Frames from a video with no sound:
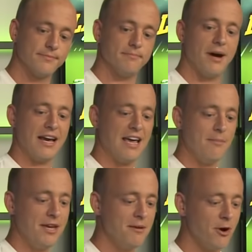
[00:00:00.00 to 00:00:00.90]

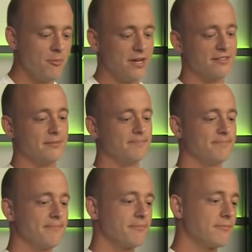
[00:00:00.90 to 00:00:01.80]
Miami momentum.
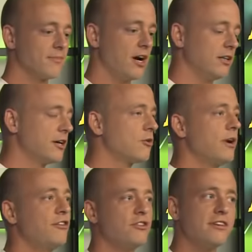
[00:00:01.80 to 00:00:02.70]

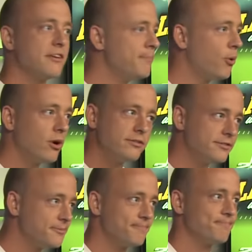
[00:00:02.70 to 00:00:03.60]
Alliteration is
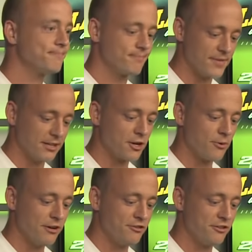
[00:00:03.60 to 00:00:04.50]
important.
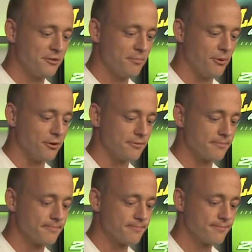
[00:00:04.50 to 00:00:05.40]
Alliteration is important.
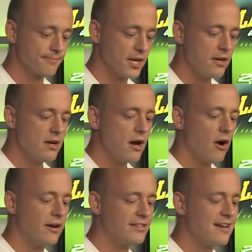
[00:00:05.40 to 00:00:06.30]

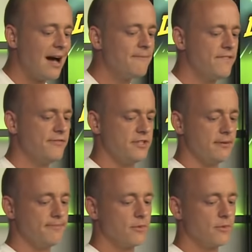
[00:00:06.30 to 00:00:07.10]
All right, the top 50.